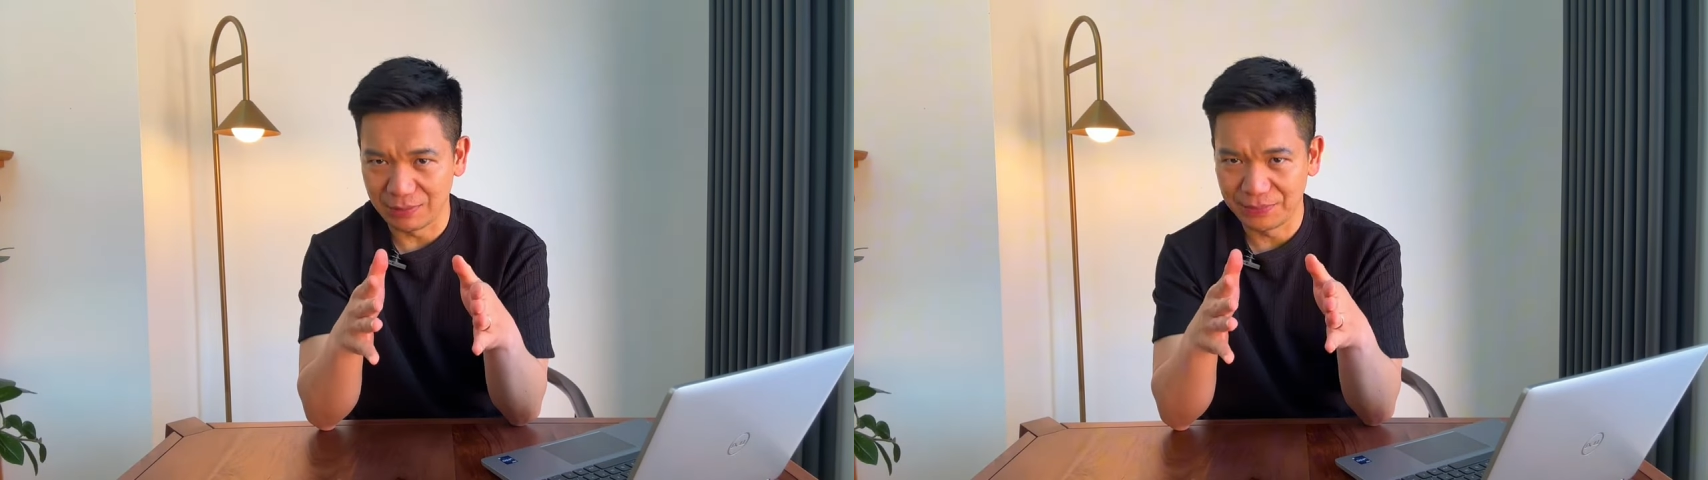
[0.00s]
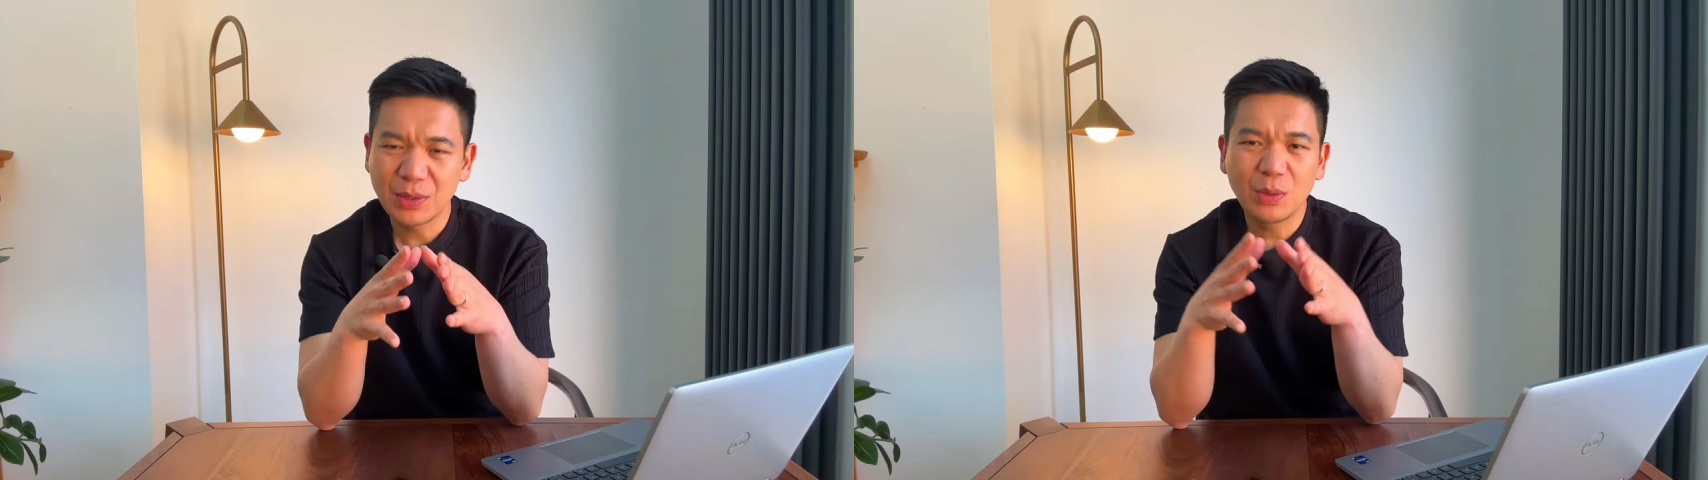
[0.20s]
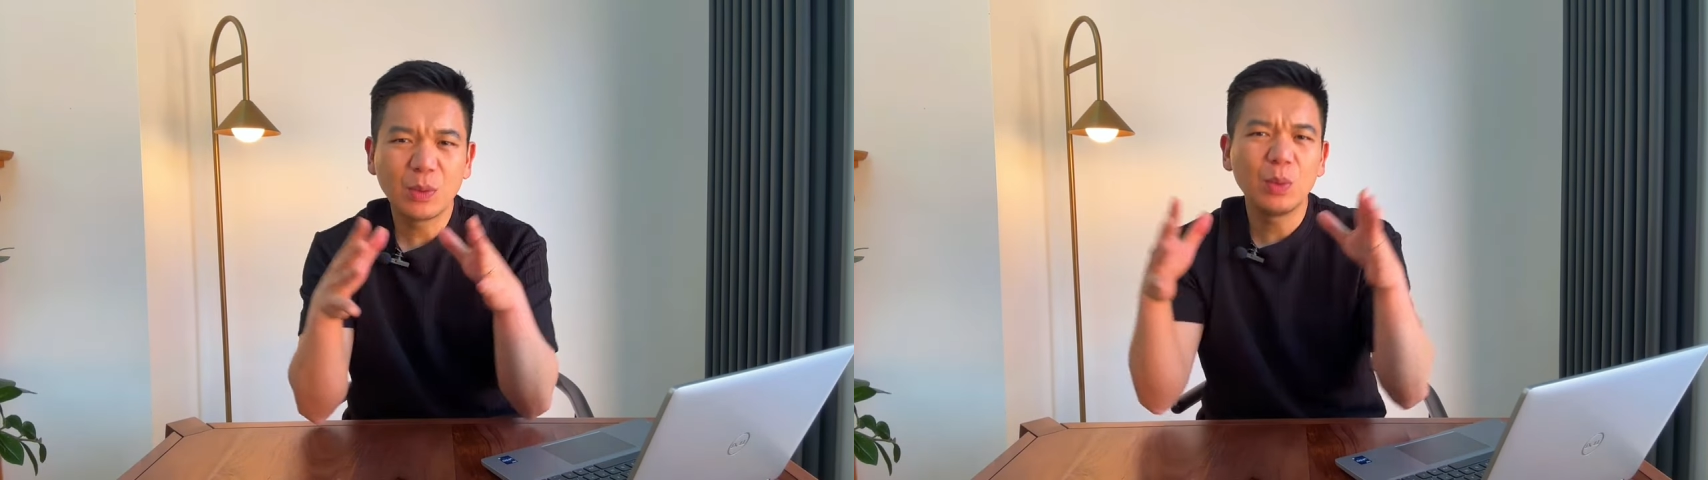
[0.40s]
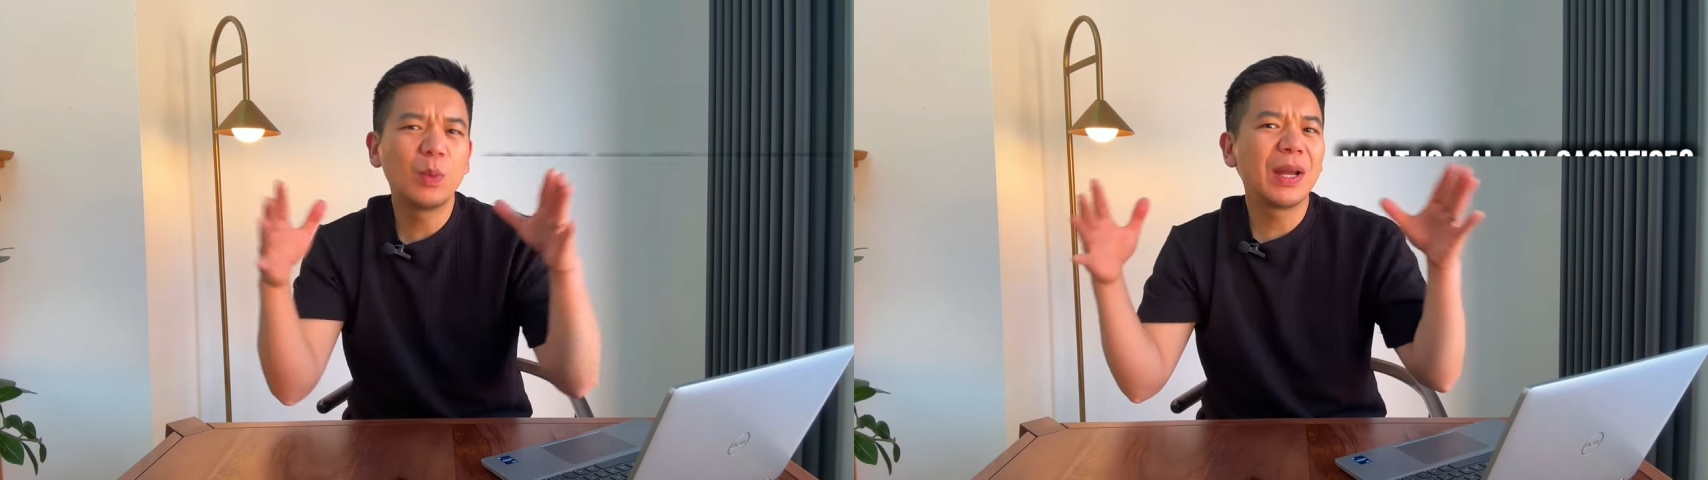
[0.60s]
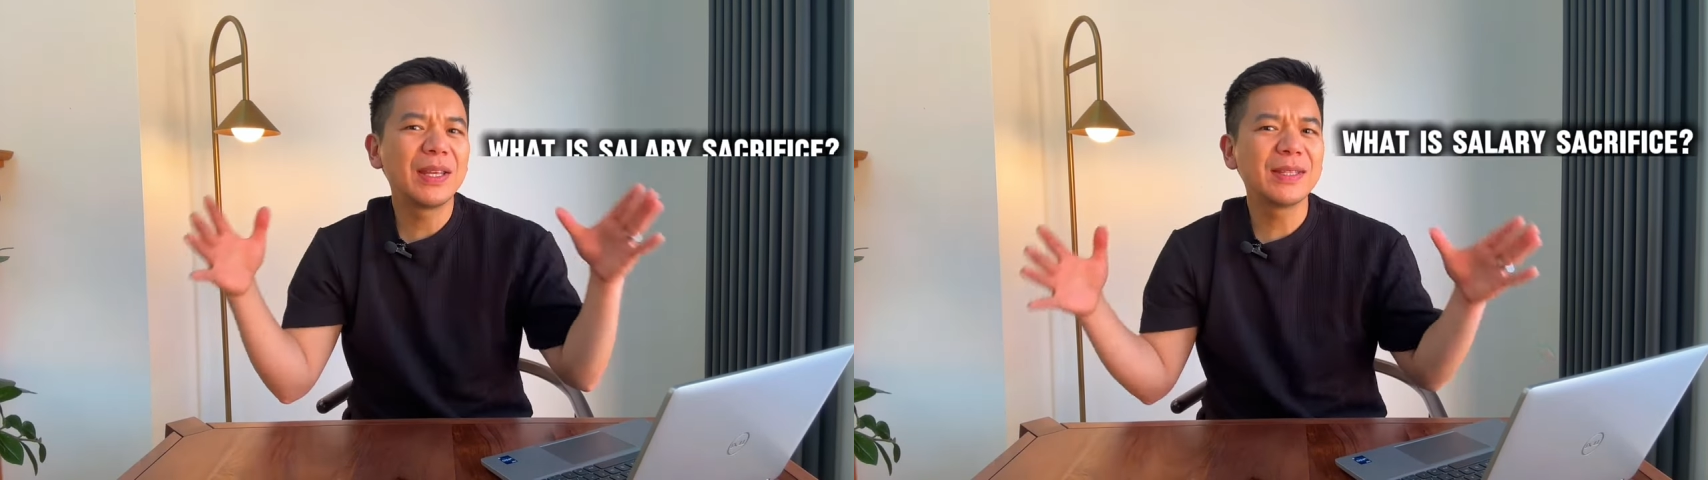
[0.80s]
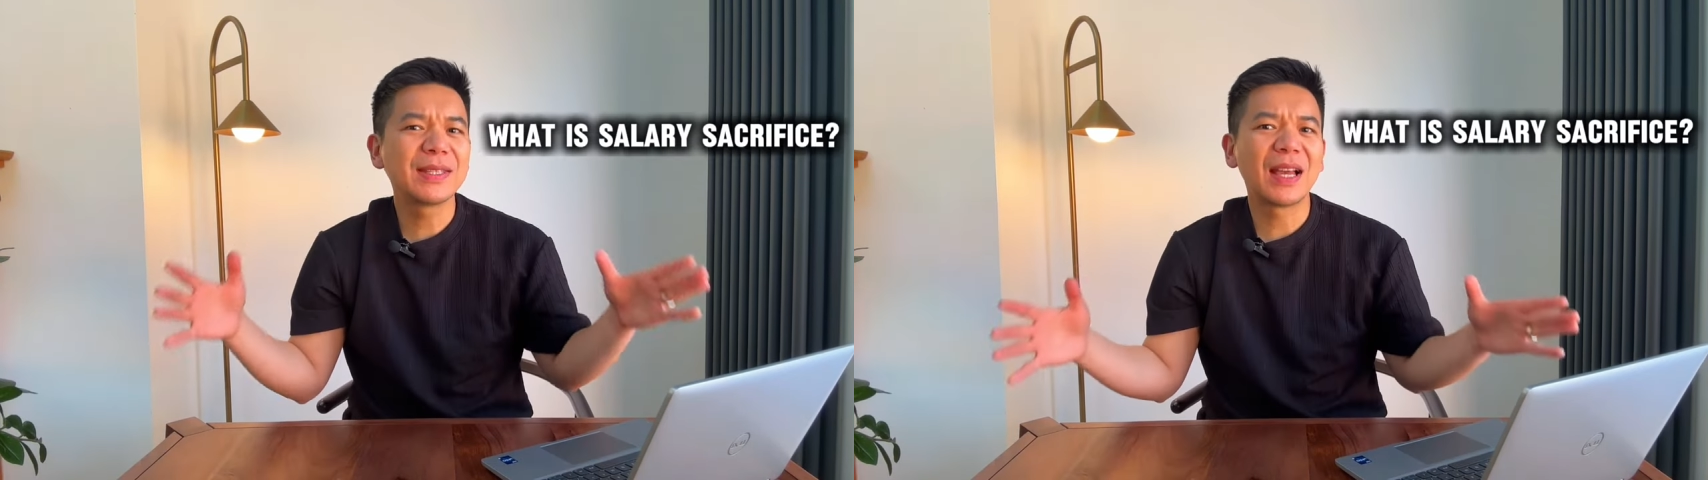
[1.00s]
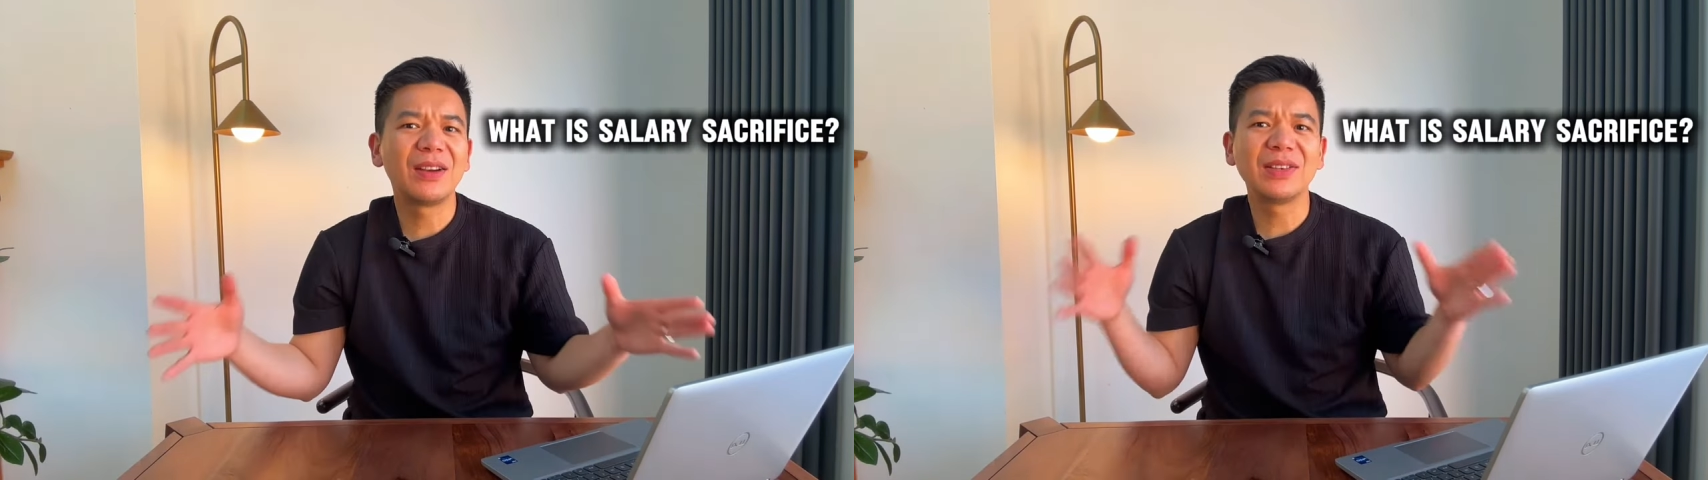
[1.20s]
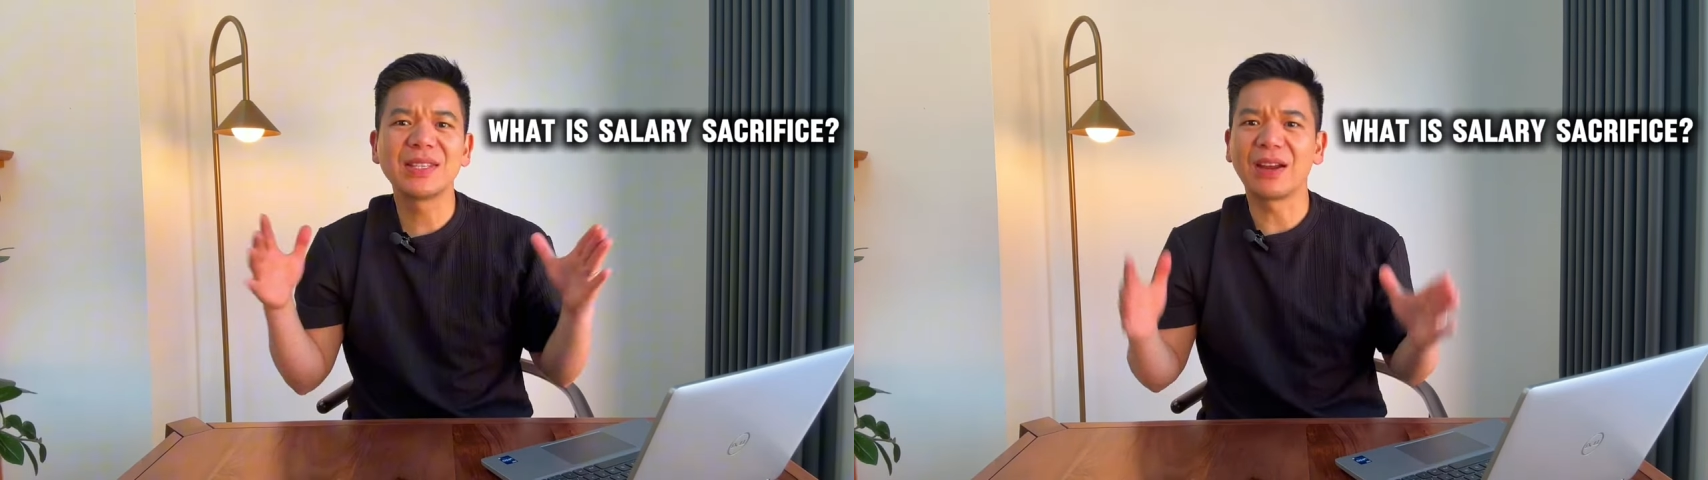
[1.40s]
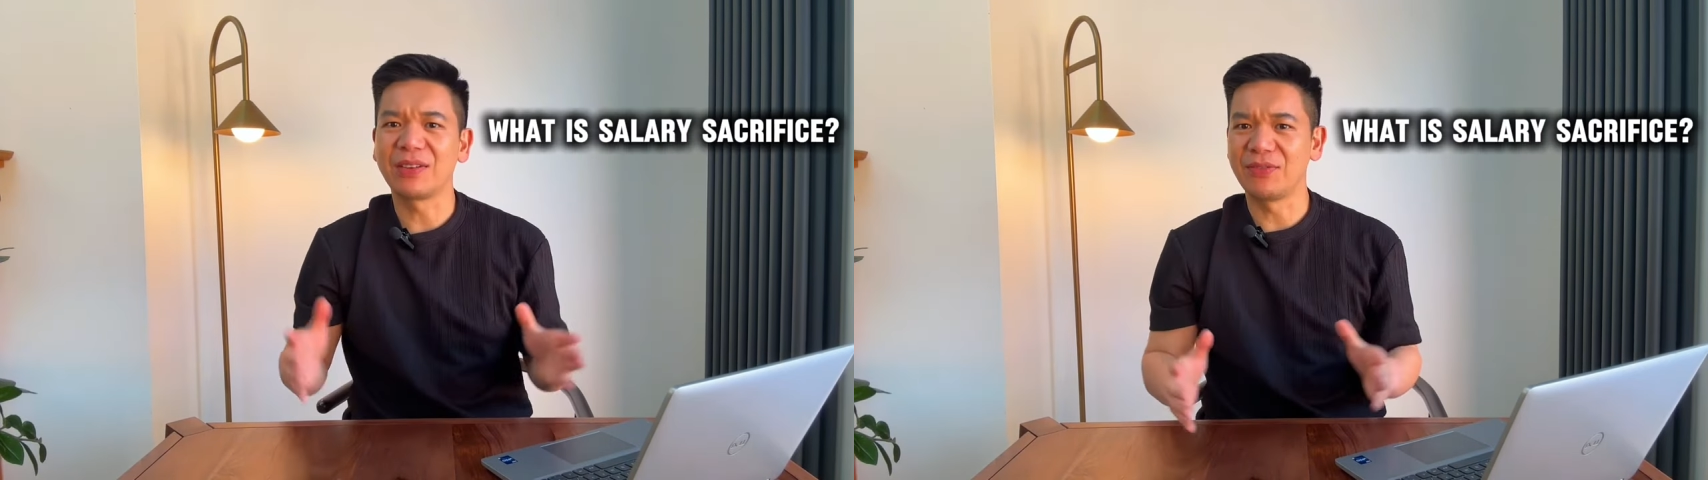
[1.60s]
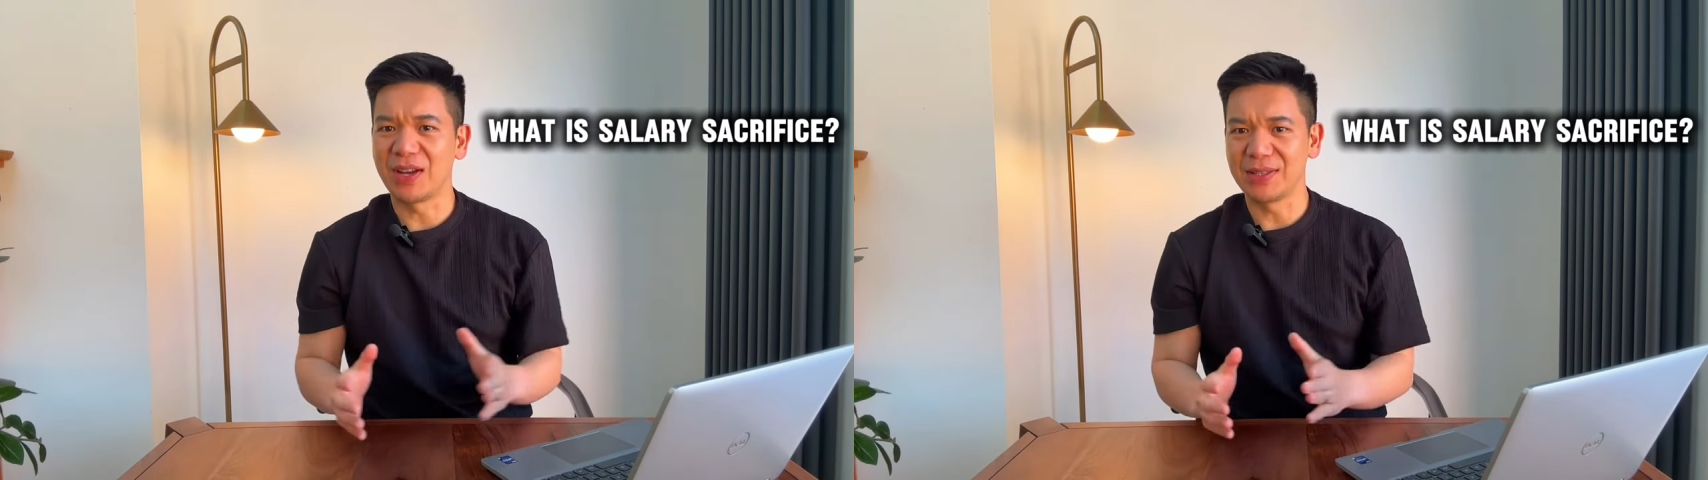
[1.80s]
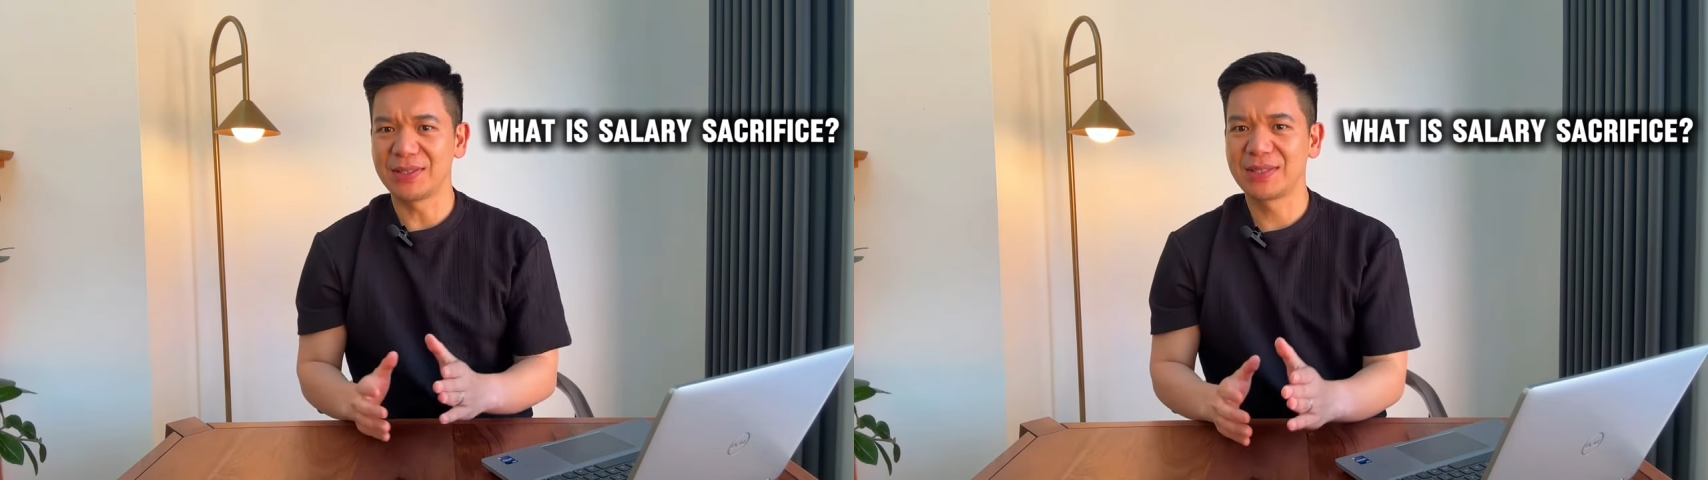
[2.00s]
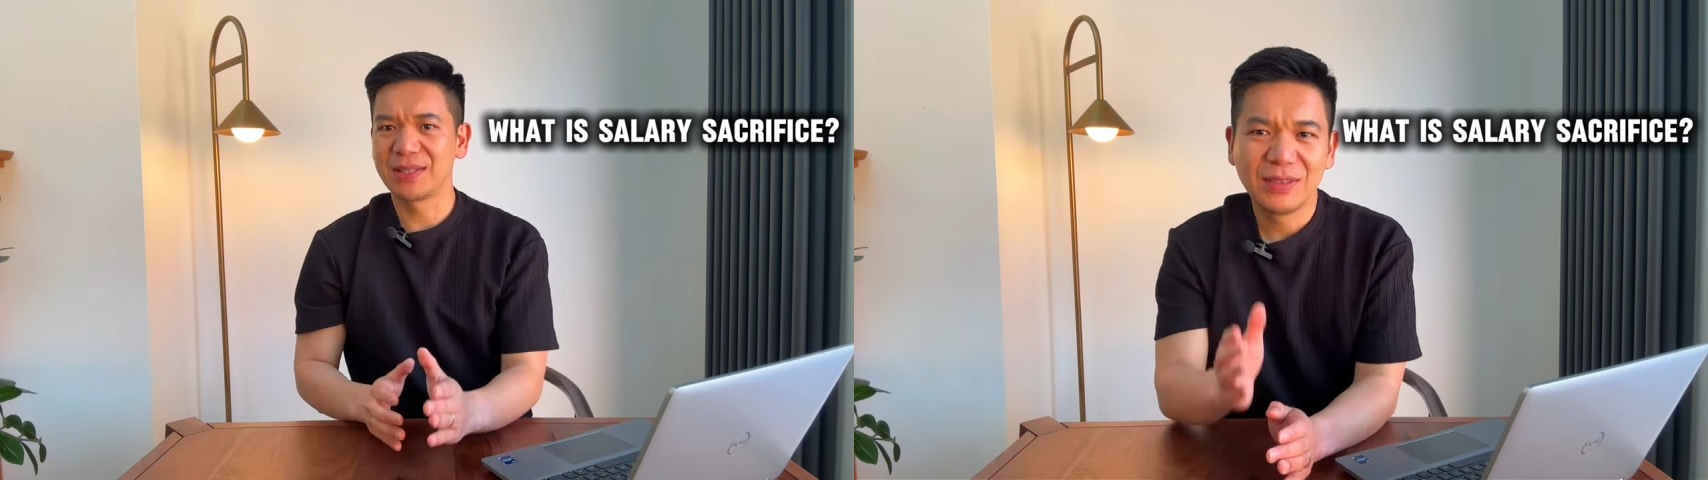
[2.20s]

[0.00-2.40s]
So what is salary sacrifice?